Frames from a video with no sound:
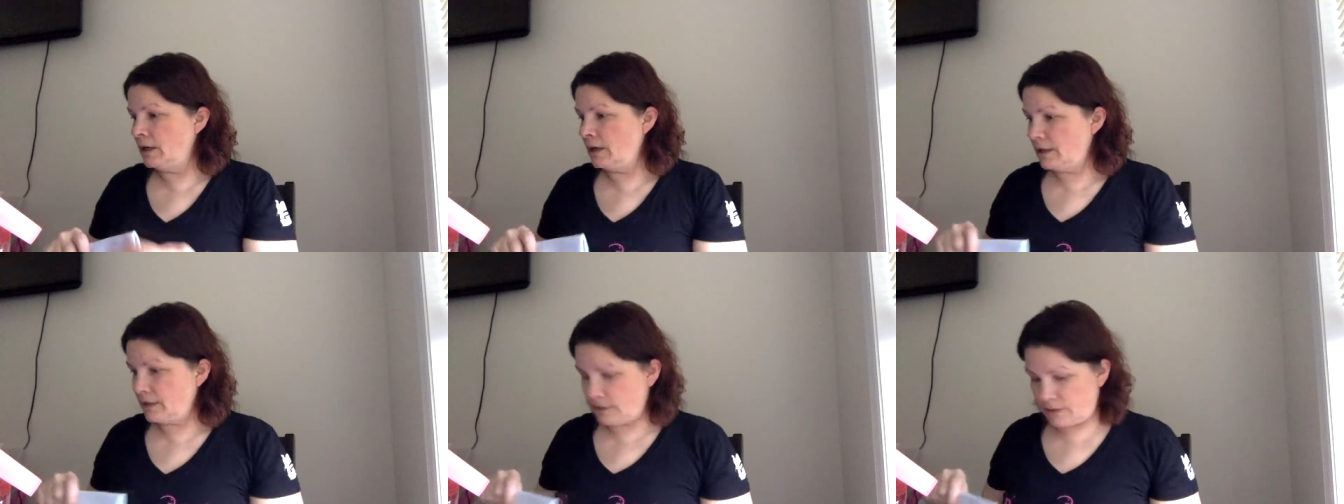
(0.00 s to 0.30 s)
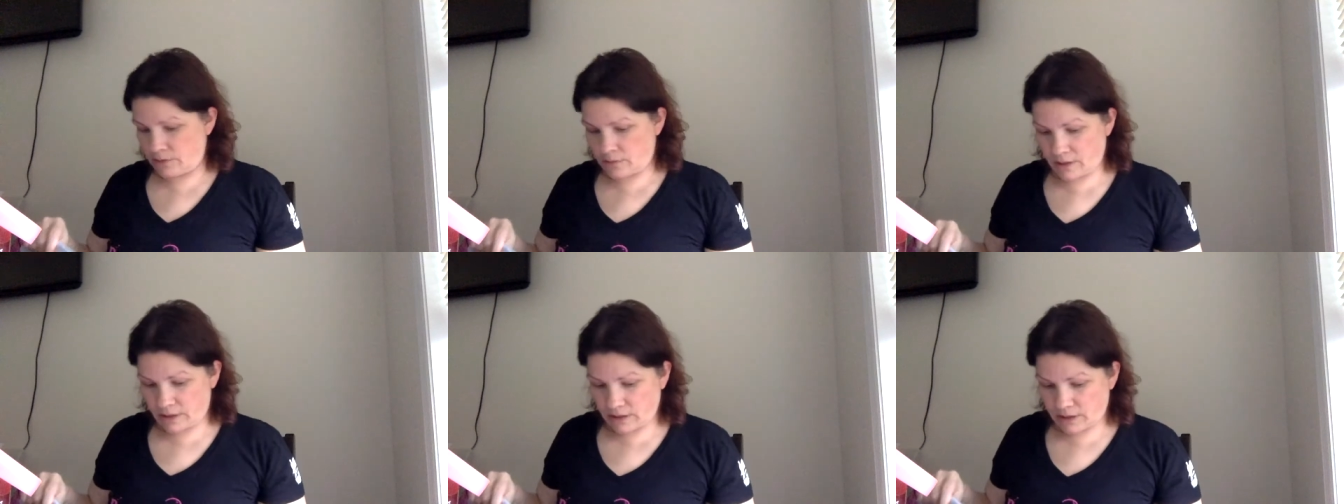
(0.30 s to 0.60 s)

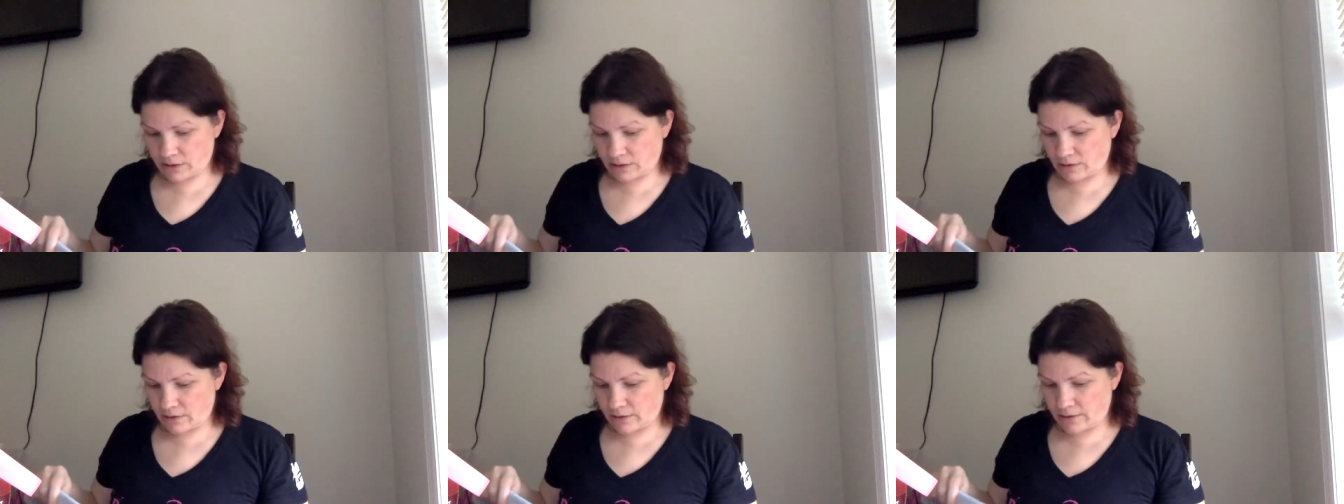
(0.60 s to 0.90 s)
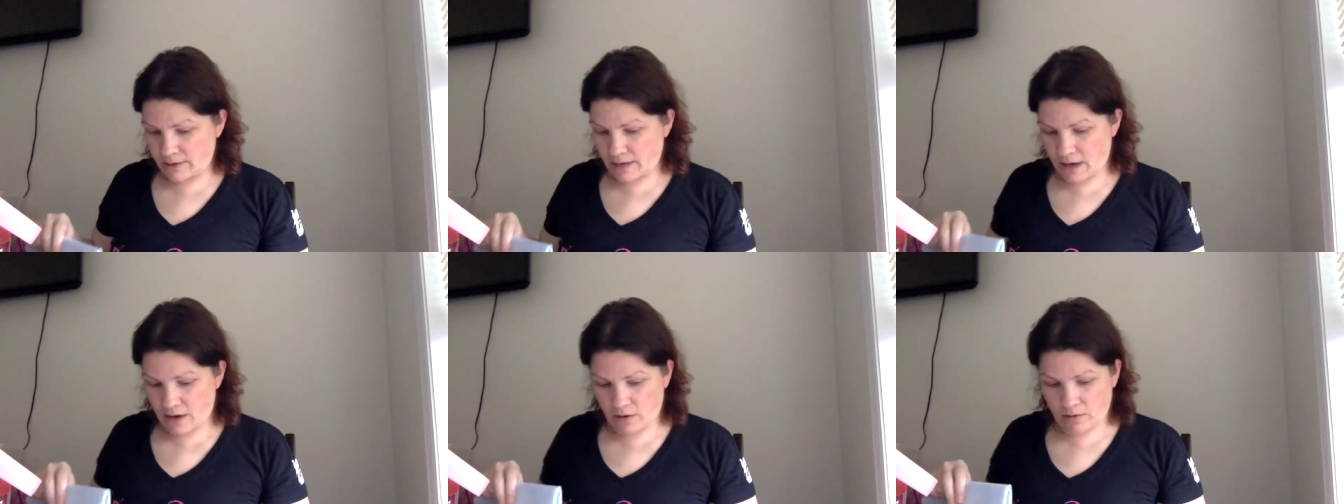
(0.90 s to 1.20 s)
So I started
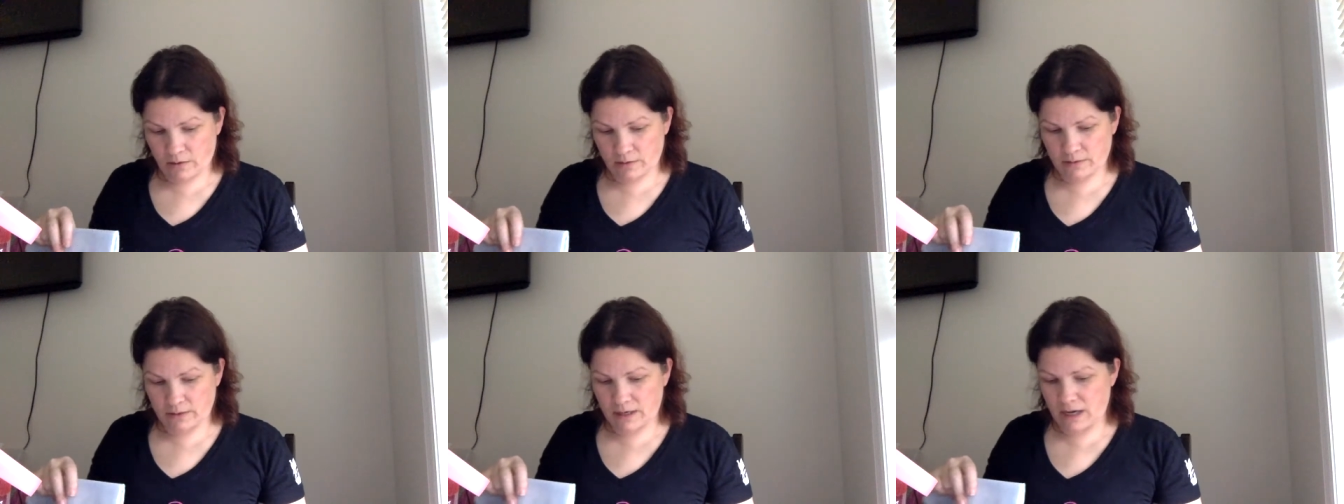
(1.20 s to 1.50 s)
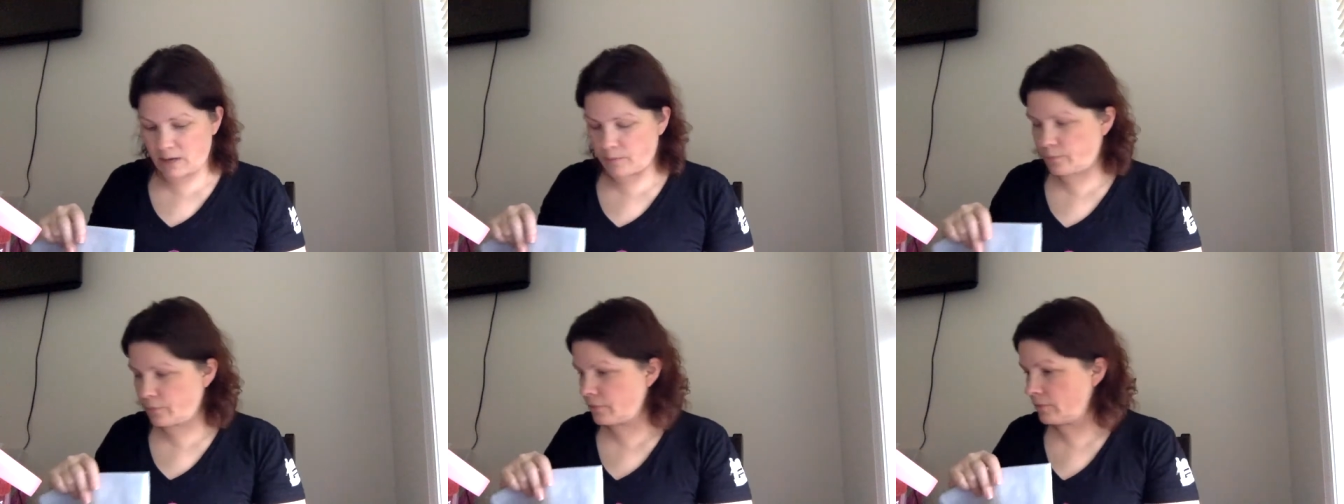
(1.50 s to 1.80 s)
that on
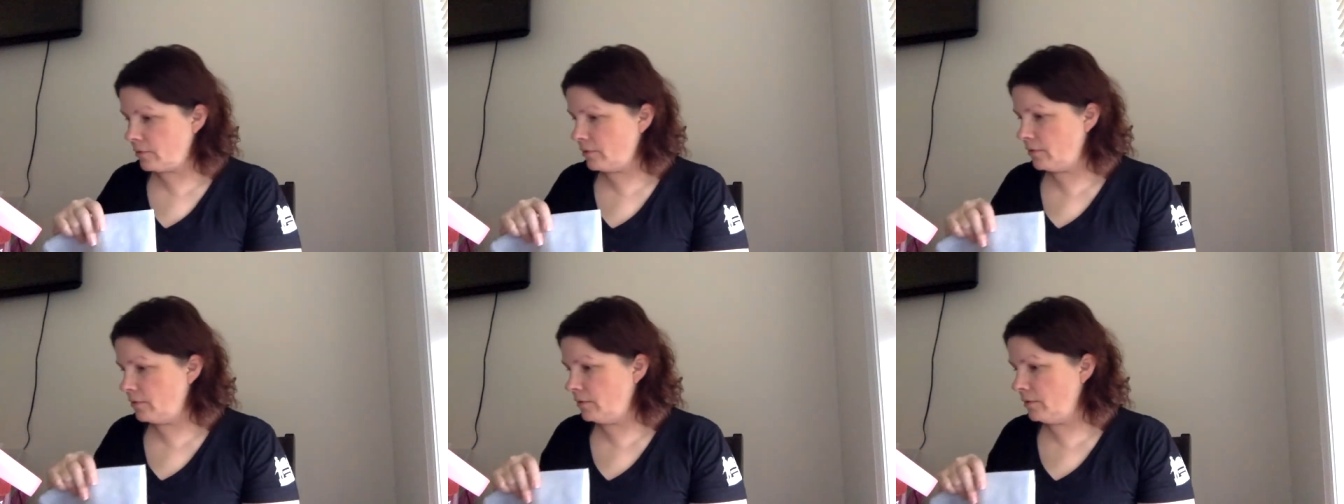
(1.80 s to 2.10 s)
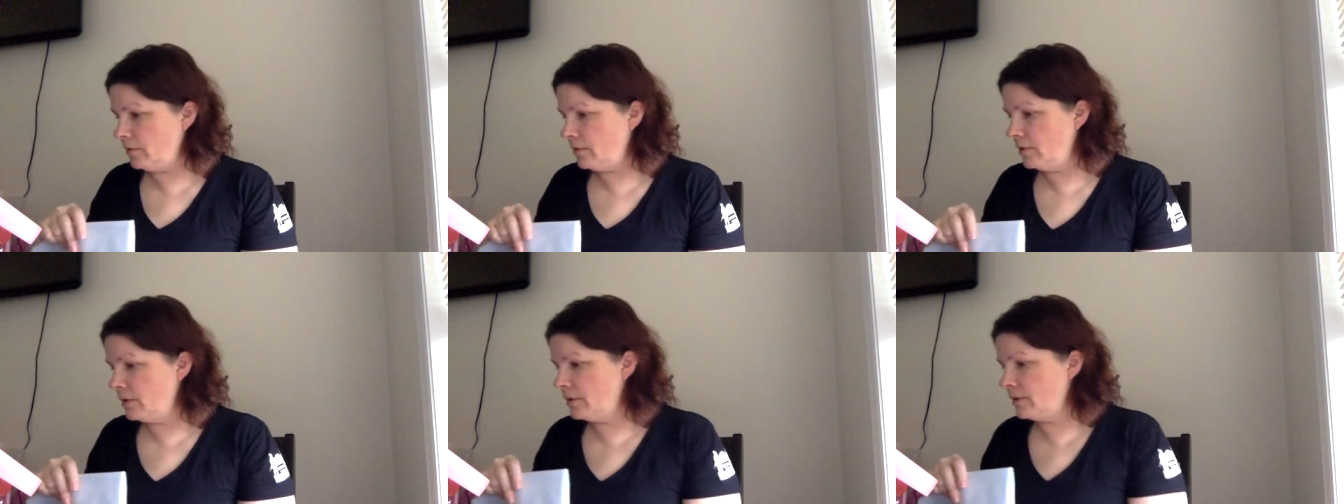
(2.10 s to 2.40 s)

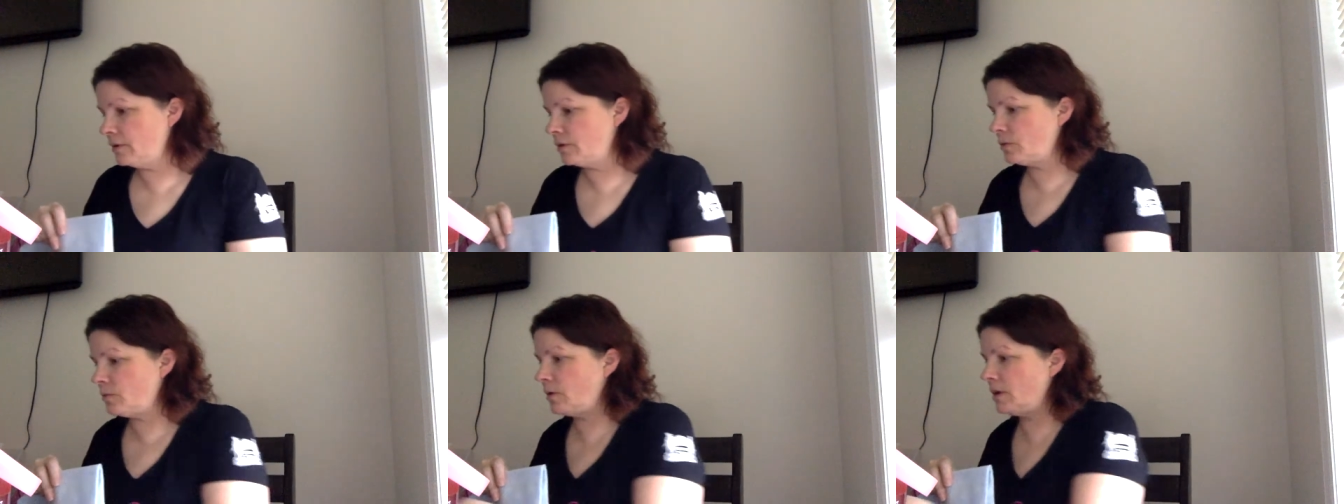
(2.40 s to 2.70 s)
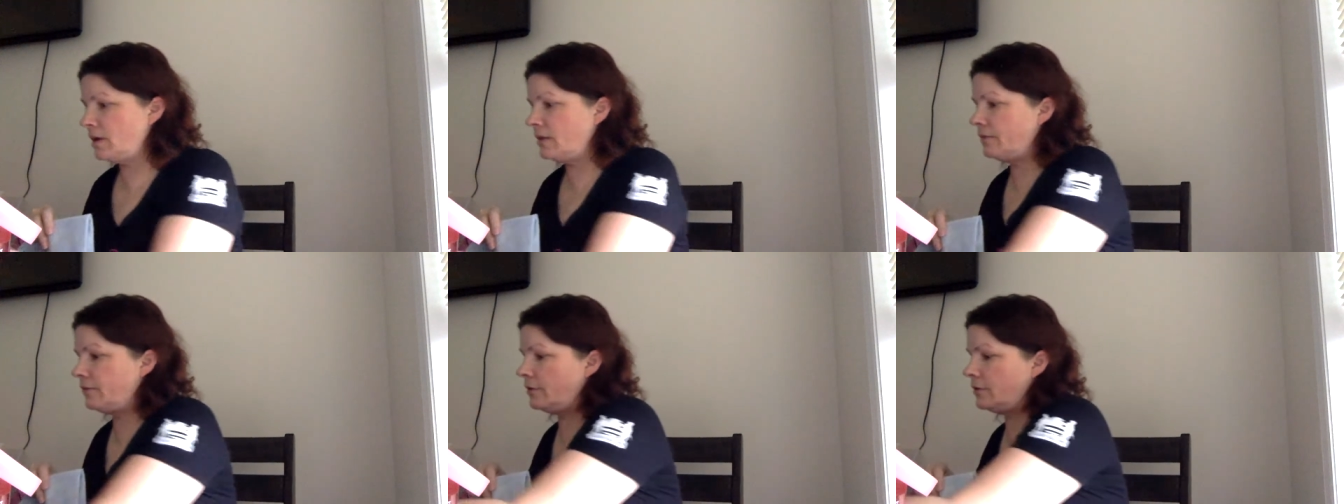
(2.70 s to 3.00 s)
April
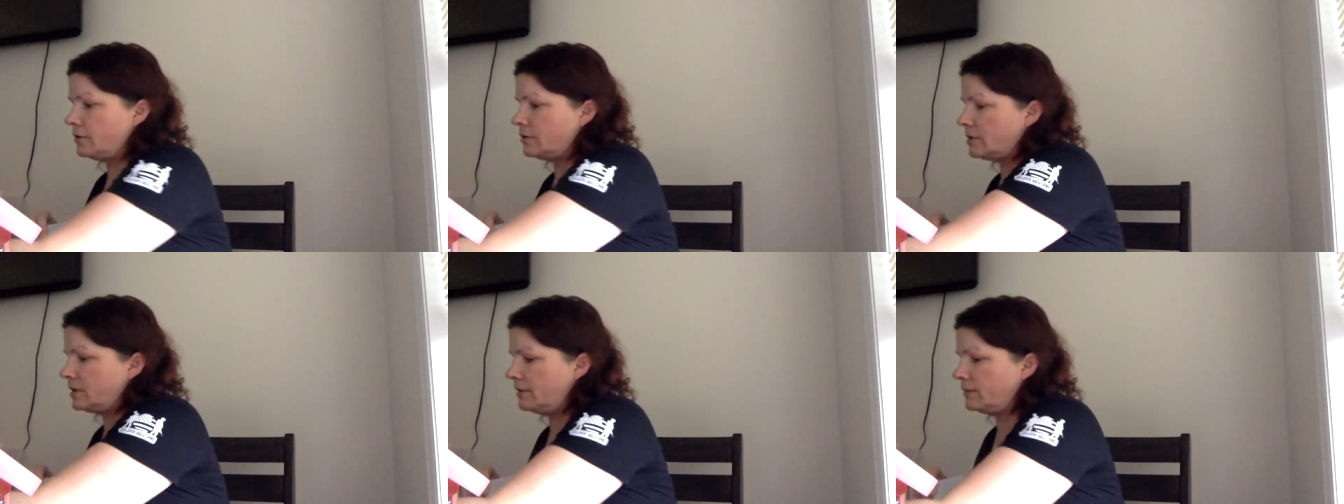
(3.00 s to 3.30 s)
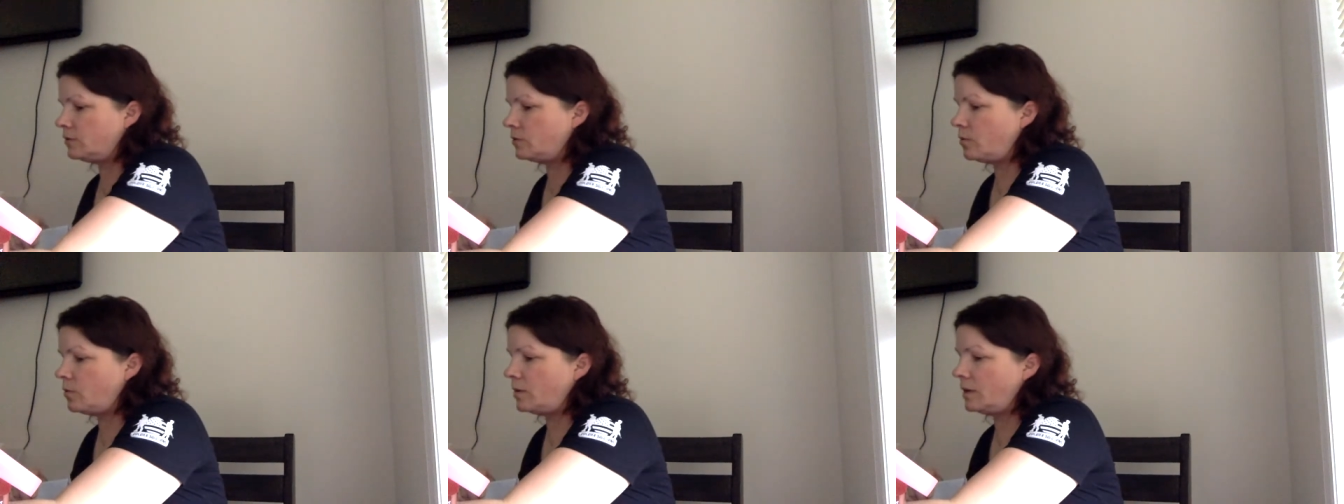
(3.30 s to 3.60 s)
21st of
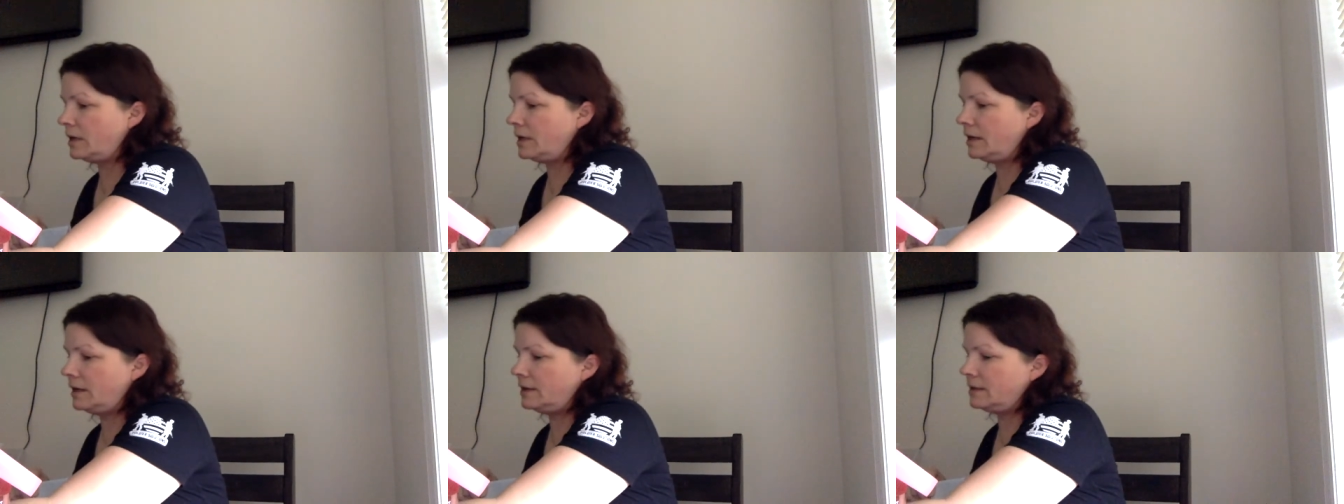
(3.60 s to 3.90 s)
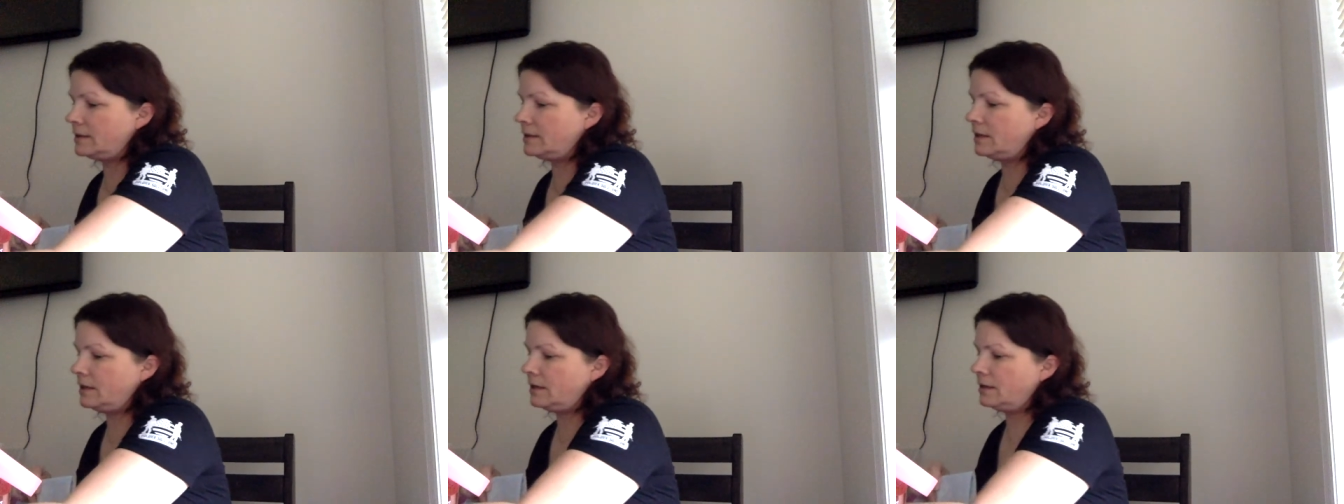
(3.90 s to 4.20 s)

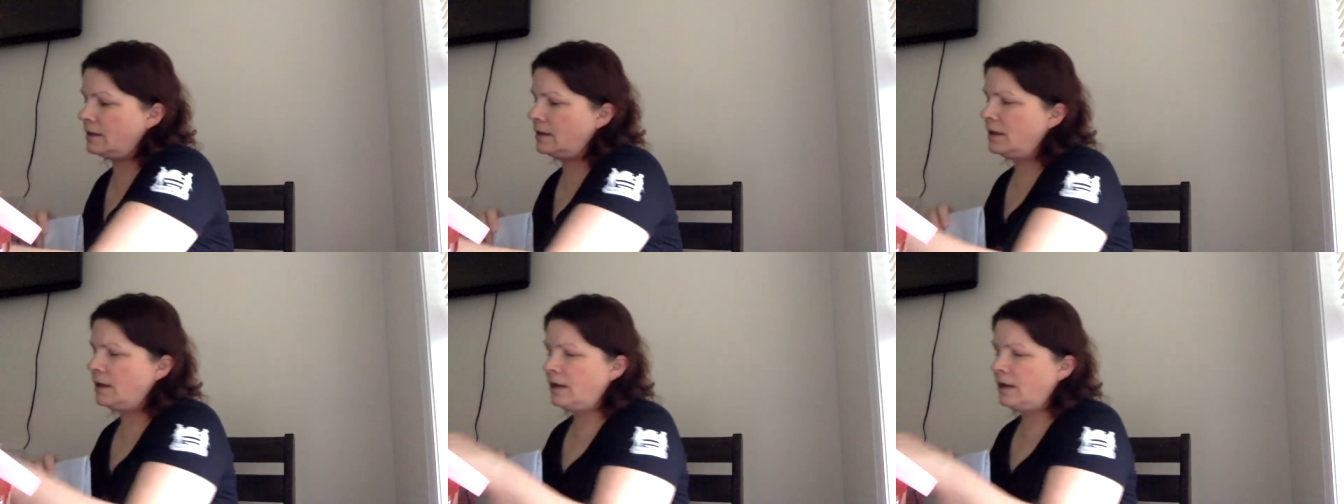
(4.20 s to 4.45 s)
2019.